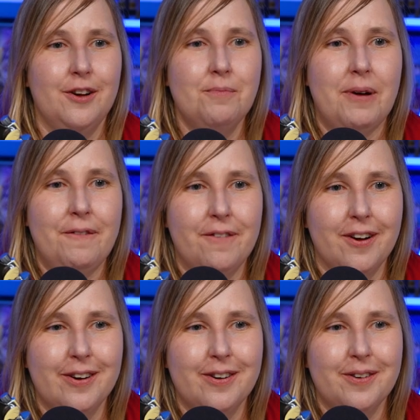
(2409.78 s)
Ooh, my
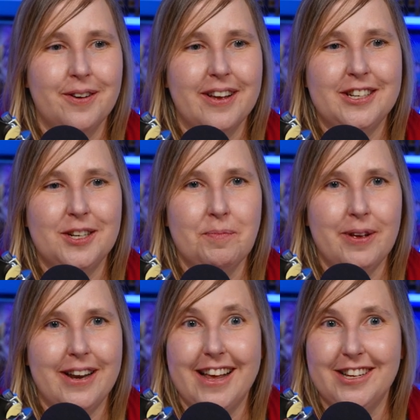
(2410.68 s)
Funko
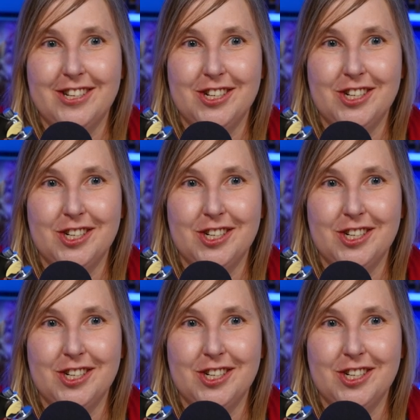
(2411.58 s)
shipment has just